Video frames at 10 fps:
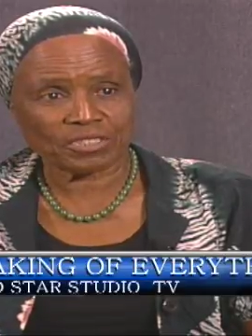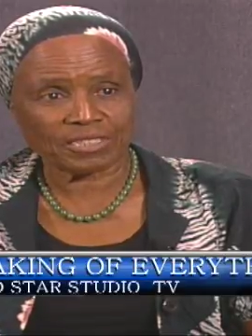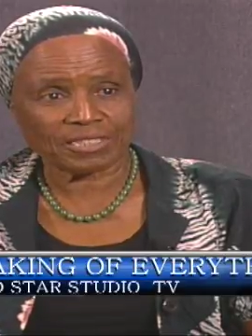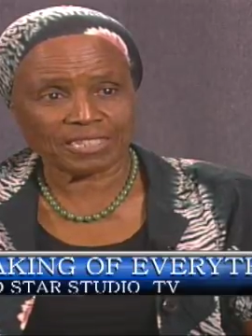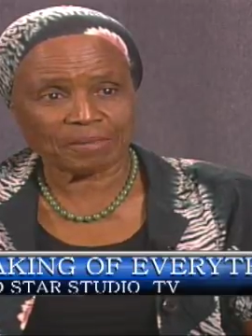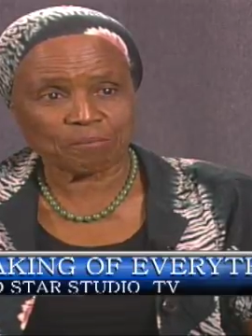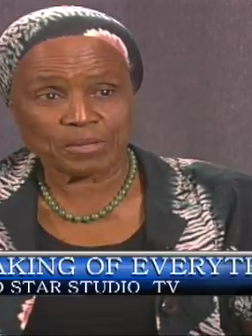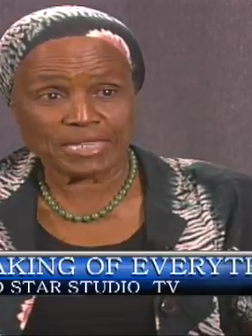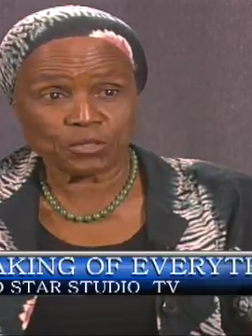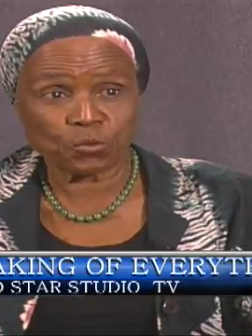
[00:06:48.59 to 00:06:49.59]
and
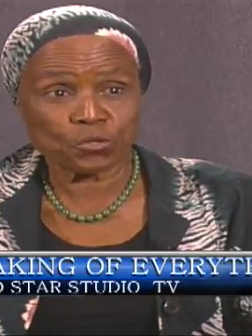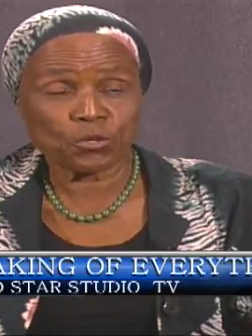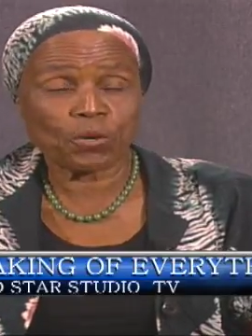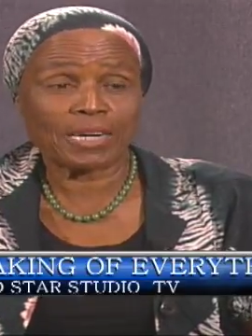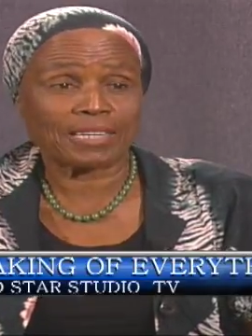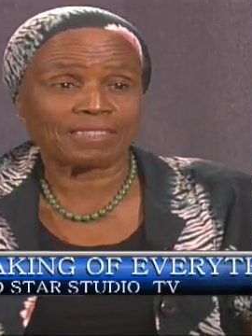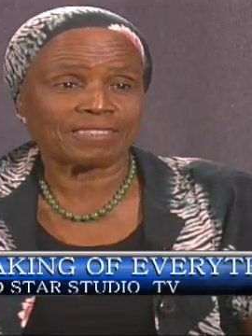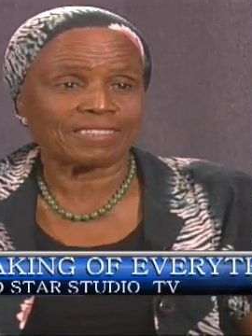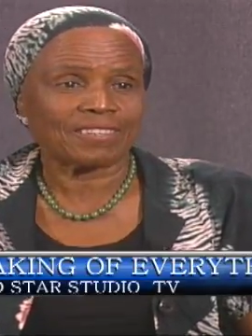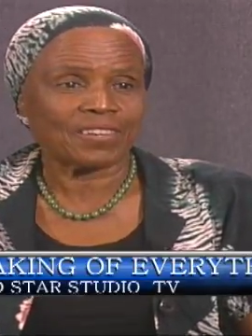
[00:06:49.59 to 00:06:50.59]
being who you are.
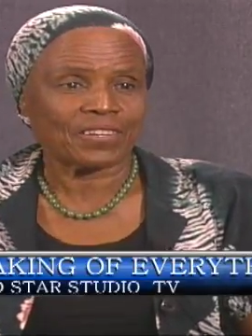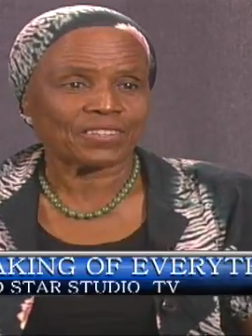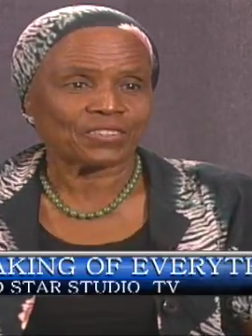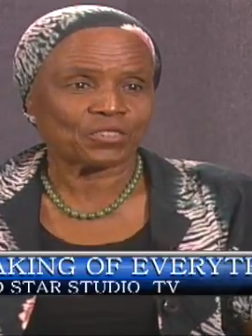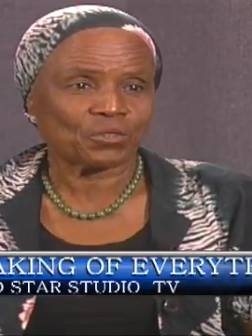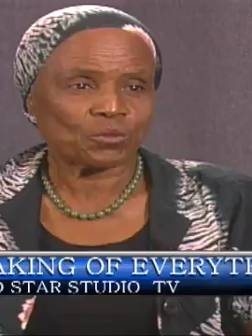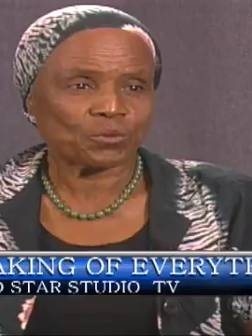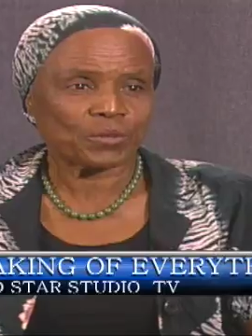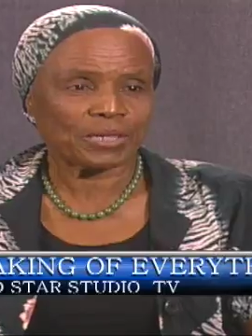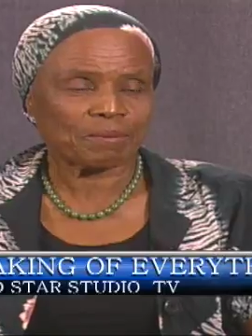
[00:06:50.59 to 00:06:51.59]
You
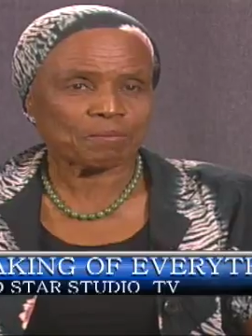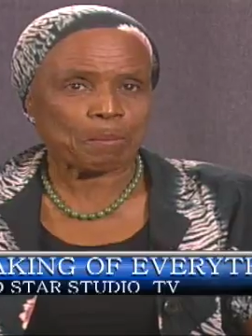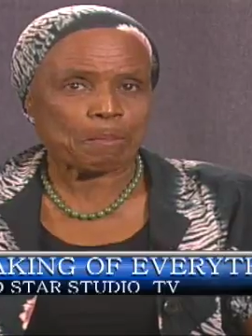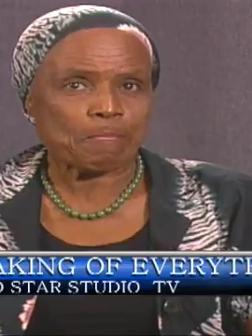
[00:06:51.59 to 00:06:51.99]
know,